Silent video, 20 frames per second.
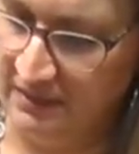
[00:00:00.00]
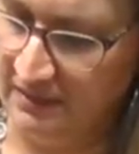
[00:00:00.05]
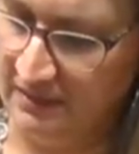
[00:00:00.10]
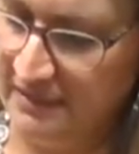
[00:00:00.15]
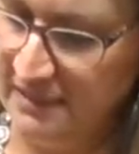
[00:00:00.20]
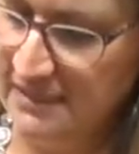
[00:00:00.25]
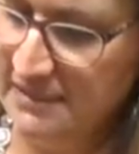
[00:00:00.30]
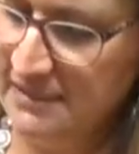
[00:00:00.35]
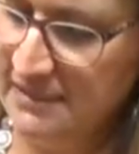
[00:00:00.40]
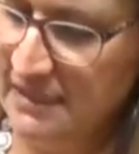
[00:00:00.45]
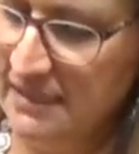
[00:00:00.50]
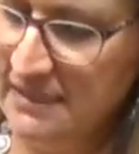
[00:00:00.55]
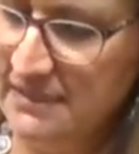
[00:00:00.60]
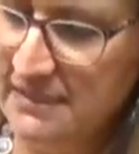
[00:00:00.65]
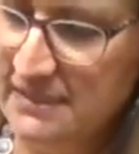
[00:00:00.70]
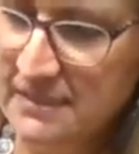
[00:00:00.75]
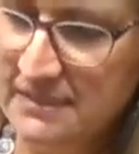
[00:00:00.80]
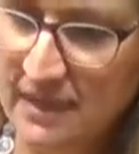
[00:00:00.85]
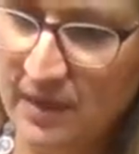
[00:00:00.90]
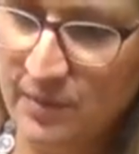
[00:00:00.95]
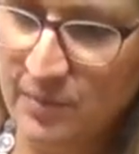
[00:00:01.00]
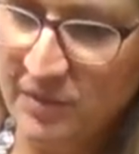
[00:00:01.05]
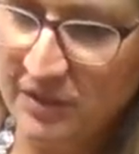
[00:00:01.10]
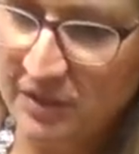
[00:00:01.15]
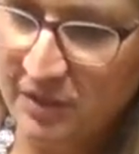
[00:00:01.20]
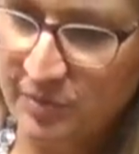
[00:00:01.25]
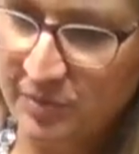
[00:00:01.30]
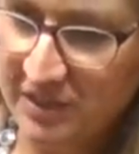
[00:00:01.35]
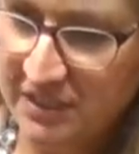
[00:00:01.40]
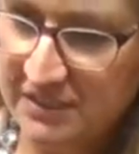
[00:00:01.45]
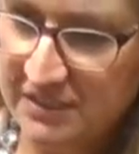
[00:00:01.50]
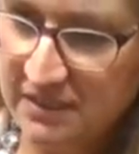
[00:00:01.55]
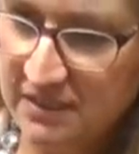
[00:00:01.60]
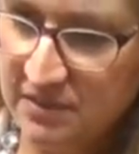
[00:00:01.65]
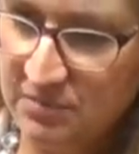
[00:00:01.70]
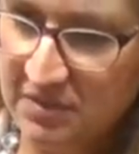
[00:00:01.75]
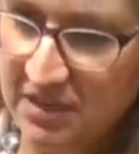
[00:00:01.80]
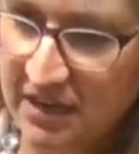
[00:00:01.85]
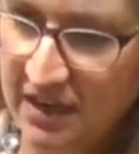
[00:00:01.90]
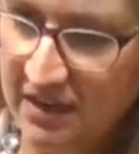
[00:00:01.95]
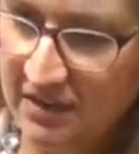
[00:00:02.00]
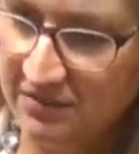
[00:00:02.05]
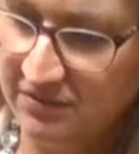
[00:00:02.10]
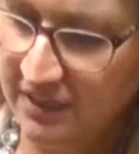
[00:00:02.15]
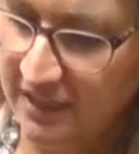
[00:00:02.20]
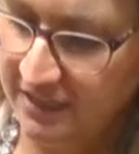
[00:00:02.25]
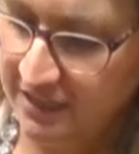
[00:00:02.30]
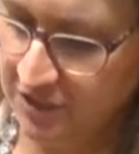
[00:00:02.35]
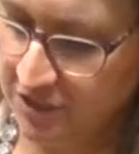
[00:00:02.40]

this is a doubler, but it's going to be kind of like